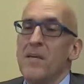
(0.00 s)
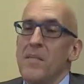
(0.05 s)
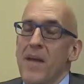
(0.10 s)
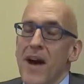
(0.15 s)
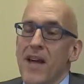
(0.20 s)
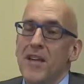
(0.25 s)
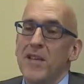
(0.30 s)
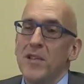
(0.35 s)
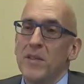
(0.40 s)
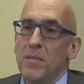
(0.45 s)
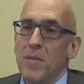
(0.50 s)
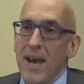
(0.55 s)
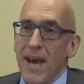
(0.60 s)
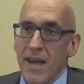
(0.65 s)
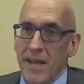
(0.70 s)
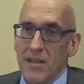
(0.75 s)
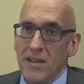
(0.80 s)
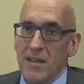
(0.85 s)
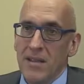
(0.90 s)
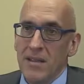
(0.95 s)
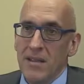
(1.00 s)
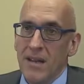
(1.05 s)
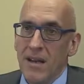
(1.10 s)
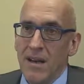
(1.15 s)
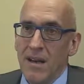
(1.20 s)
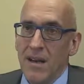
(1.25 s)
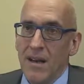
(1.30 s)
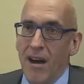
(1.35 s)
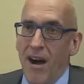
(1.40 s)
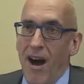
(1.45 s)
amount of space
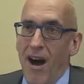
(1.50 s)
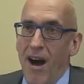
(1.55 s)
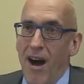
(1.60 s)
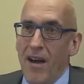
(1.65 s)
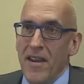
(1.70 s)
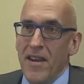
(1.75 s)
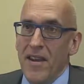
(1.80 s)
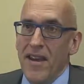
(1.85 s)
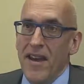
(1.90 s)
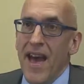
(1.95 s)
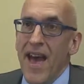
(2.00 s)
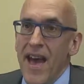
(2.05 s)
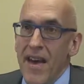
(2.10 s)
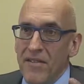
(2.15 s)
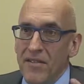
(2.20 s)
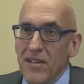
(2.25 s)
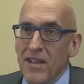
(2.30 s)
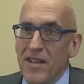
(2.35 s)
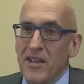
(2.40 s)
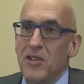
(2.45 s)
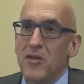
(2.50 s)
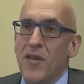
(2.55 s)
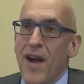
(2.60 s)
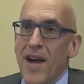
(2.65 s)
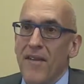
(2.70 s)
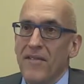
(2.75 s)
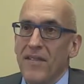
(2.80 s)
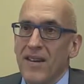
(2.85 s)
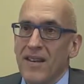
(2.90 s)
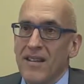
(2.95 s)
on heavily
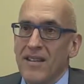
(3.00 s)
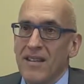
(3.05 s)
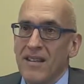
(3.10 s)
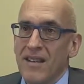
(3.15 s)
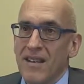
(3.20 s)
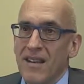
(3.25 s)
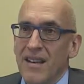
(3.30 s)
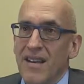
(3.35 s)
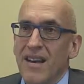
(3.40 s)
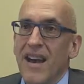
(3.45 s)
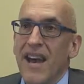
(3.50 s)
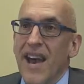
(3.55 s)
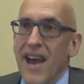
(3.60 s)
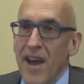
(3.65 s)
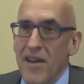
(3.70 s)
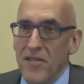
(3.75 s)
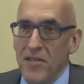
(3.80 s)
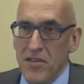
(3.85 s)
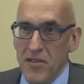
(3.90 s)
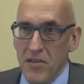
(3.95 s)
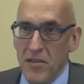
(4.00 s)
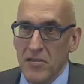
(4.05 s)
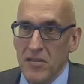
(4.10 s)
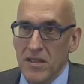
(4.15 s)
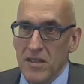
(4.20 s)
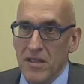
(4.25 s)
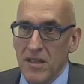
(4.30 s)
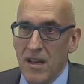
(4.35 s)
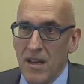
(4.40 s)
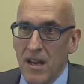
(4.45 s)
trafficked avenues.